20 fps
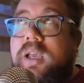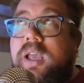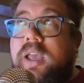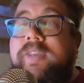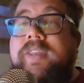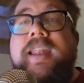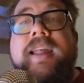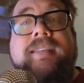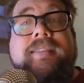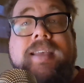in
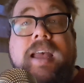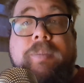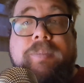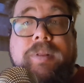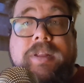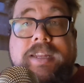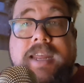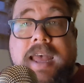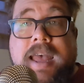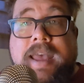the next
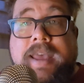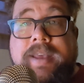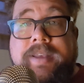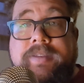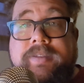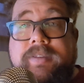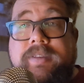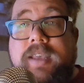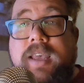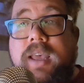couple of
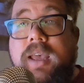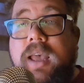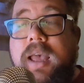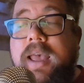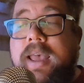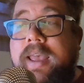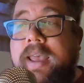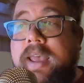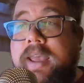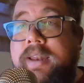days.
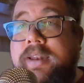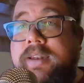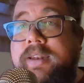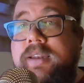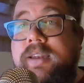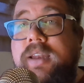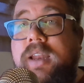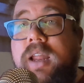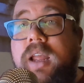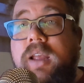
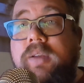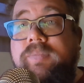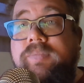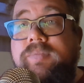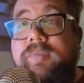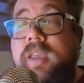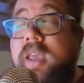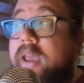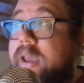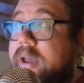And
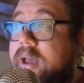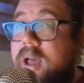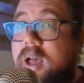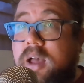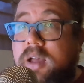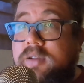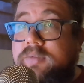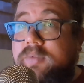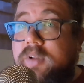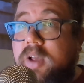
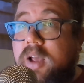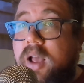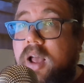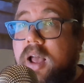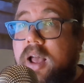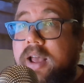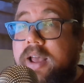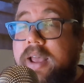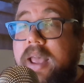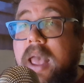yeah,
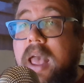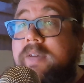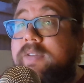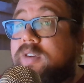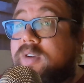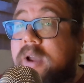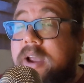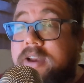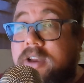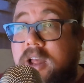uh, have a
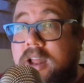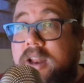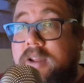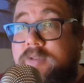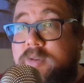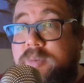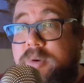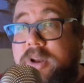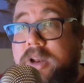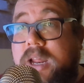great night,
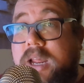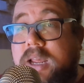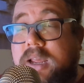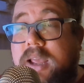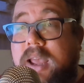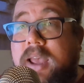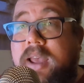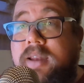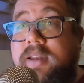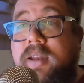everybody,
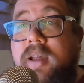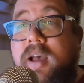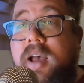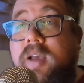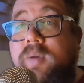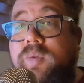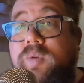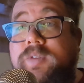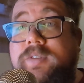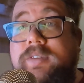and
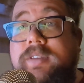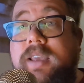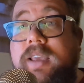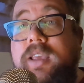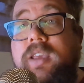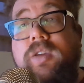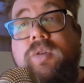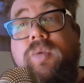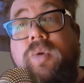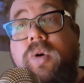I will see
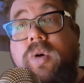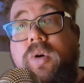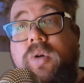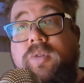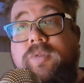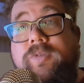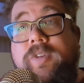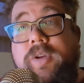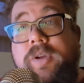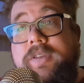you
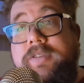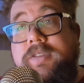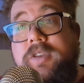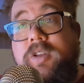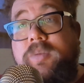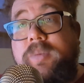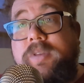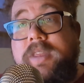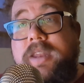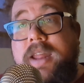all very
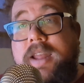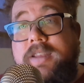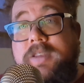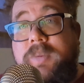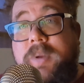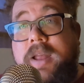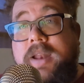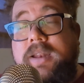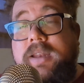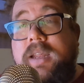soon with the next
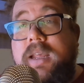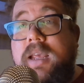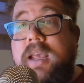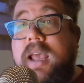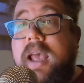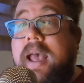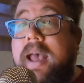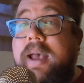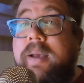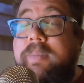one.
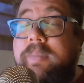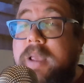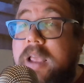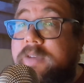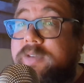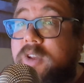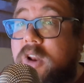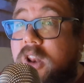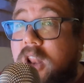Um, if you